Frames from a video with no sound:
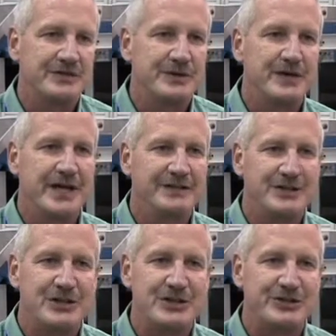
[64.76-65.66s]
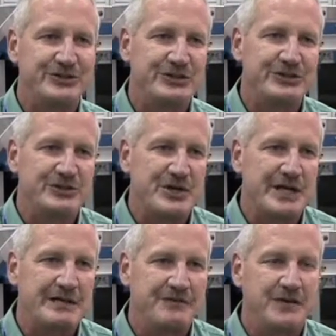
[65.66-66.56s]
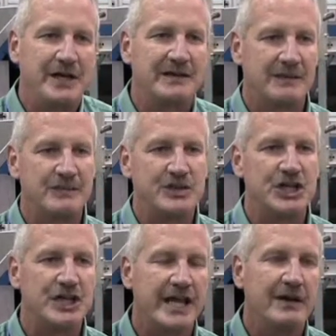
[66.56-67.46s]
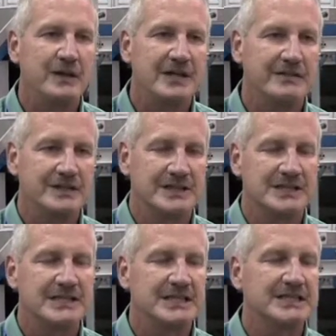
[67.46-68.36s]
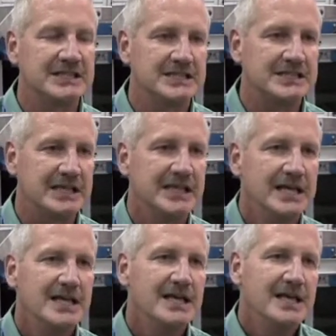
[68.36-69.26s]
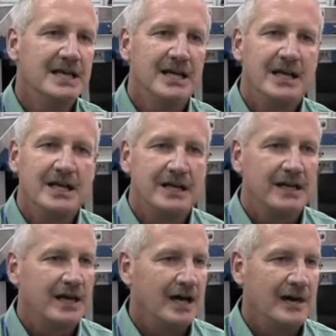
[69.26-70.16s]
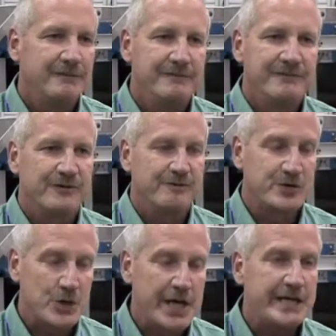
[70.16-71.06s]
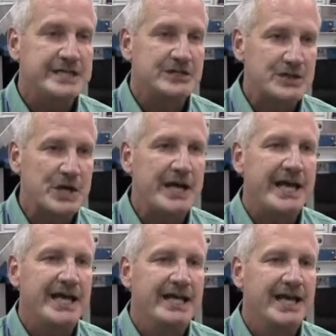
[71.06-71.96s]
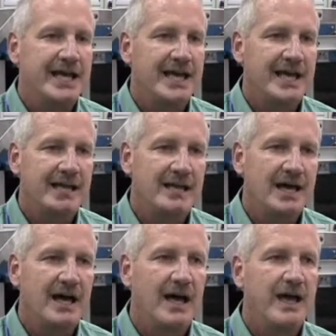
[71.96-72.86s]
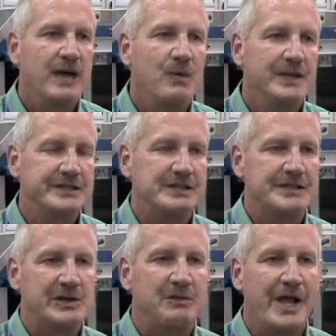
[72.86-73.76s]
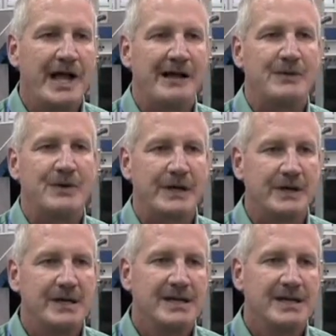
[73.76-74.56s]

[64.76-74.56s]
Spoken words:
throughout the years, just trying to find a machine that would give us consistency from tray to tray. And it wasn't until Blackmore